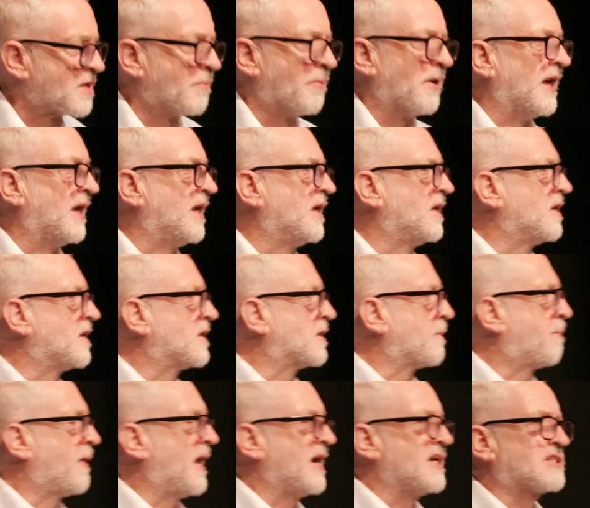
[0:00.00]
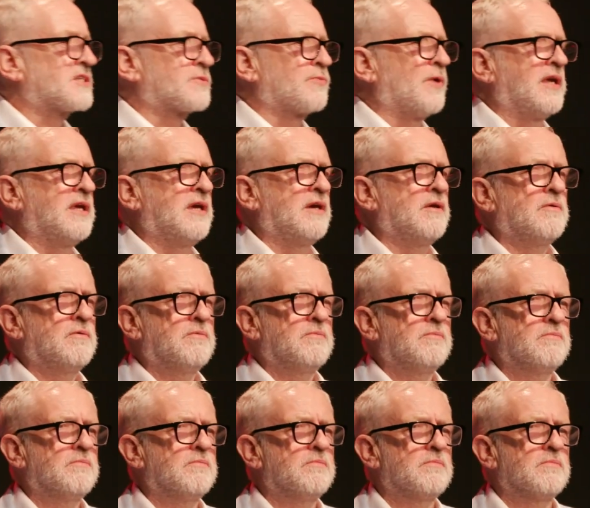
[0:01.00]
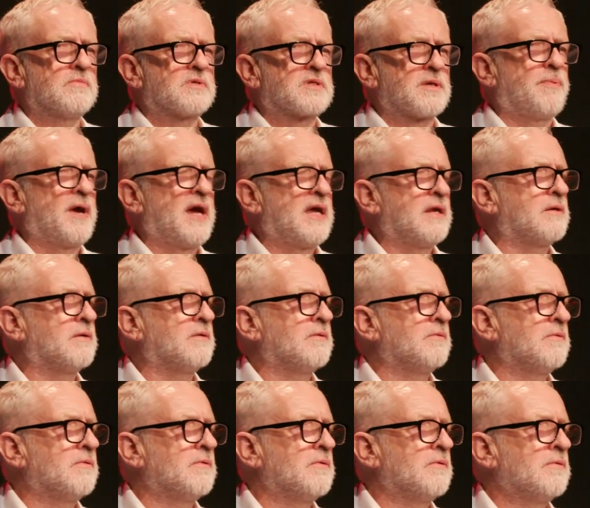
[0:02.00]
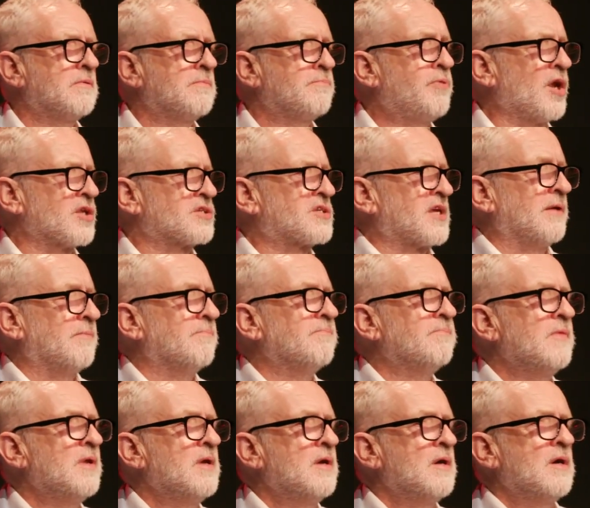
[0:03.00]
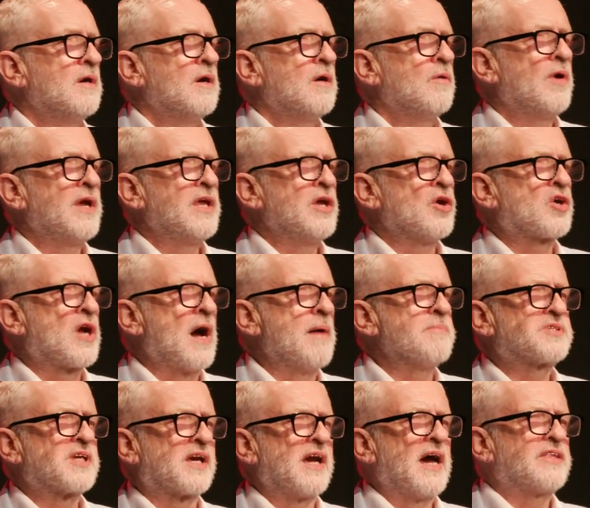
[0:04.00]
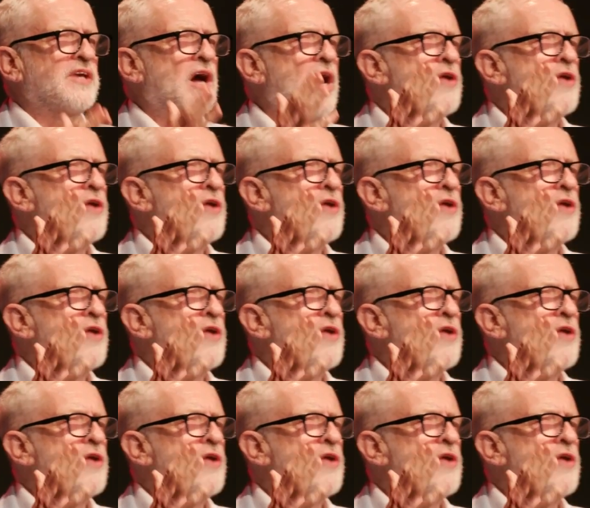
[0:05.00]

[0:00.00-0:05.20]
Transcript: to be the place where you debate policy, where you come together